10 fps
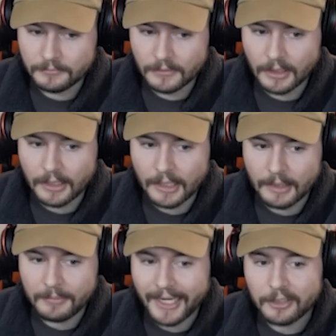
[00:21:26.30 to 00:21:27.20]

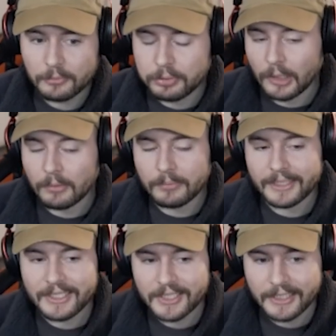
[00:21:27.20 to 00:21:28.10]
I could
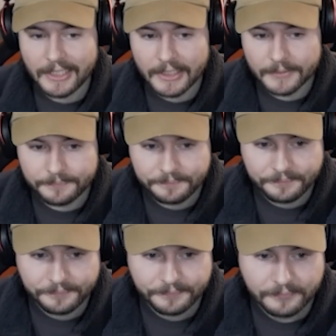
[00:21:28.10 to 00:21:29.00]
probably see
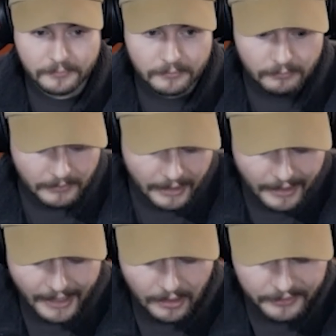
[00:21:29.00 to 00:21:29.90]

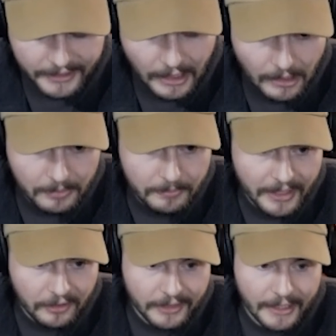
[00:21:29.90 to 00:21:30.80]
LDR be
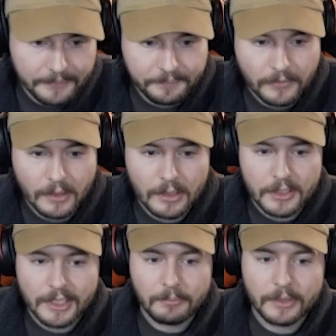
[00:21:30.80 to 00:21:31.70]
better again,
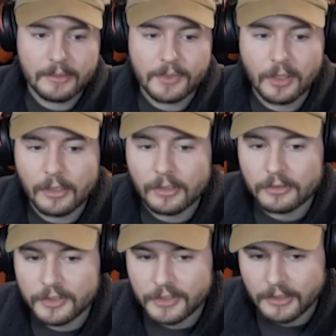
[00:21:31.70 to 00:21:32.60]
simply
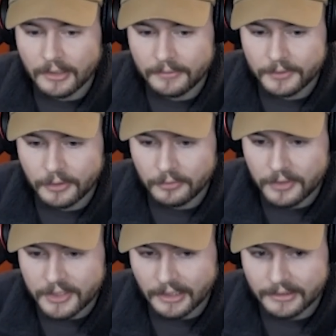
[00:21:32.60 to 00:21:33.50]
because
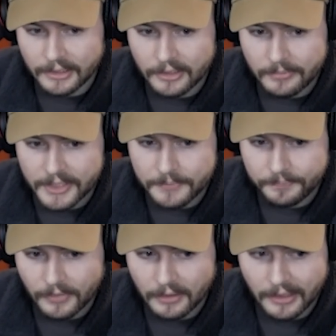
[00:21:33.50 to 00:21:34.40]
this card got it a bit,
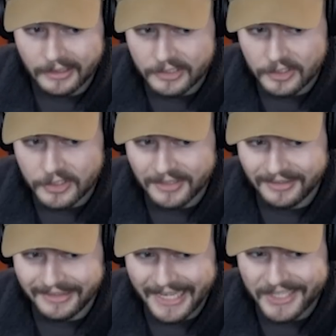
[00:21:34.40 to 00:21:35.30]
and this is
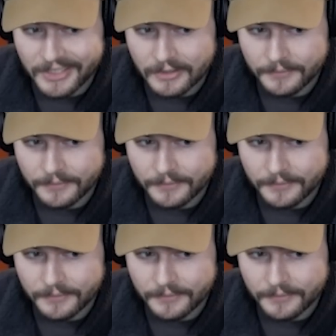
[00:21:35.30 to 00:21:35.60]
less